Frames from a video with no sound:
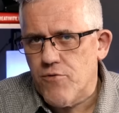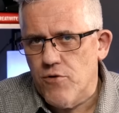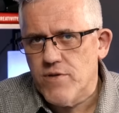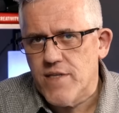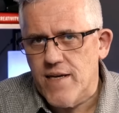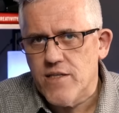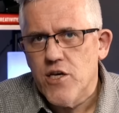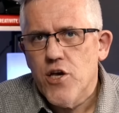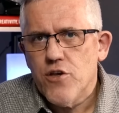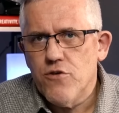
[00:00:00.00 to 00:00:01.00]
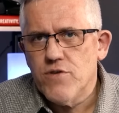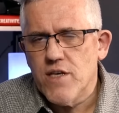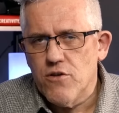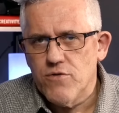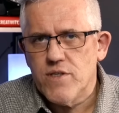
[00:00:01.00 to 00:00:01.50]
process
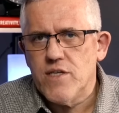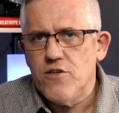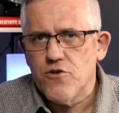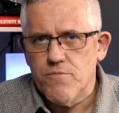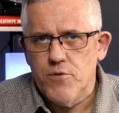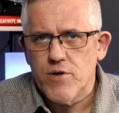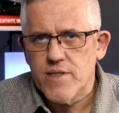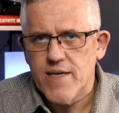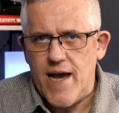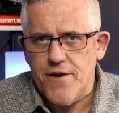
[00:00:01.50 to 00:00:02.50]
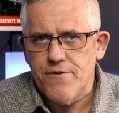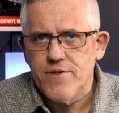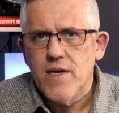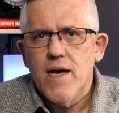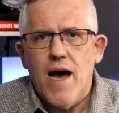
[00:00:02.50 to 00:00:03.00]
using those CZUR book scanners.